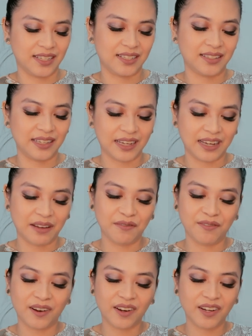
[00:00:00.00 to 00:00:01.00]
And yeah,
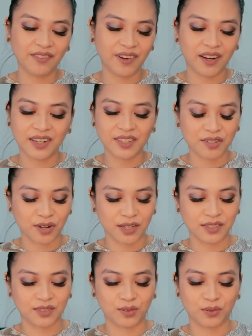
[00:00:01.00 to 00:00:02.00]
I'm very, very
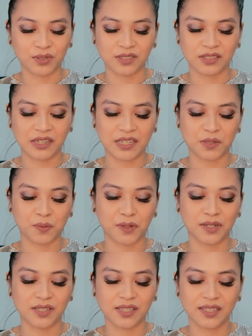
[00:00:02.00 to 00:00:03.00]
drawn to ocean
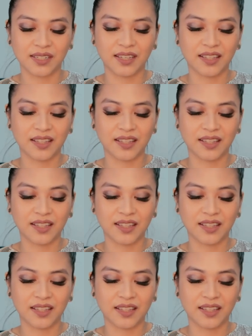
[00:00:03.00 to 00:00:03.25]
jaspers.